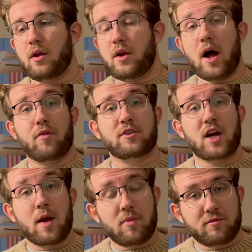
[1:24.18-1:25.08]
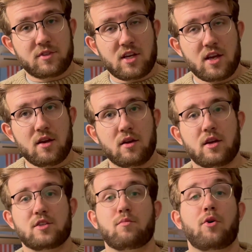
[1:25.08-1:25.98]
Now, the type of tea
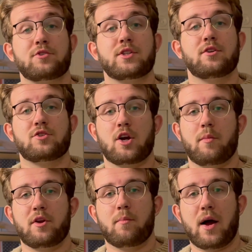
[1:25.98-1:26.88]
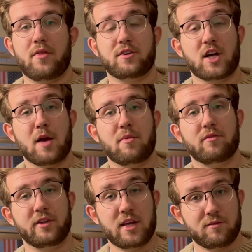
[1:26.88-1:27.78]
is mostly determined by the type
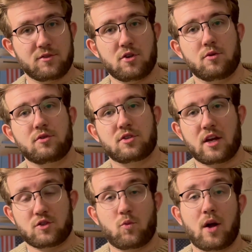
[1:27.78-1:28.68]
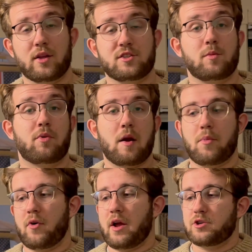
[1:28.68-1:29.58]
of leaves used as well as the
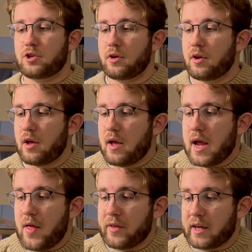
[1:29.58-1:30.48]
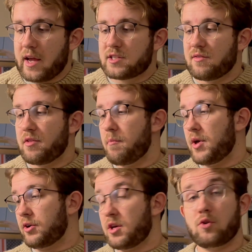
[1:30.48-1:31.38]
preparation. In the case of the
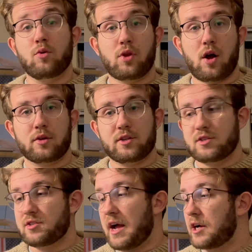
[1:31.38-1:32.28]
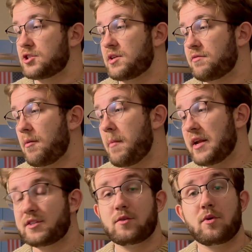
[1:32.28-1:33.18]
milky oolong, this is actually
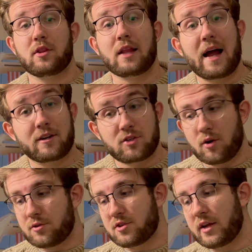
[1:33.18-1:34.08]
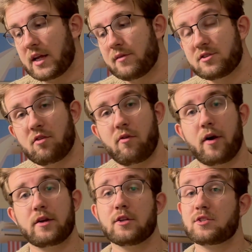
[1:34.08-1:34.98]
fermented with lactose and it gives it a
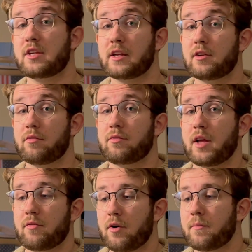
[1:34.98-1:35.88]
very distinctive flavor.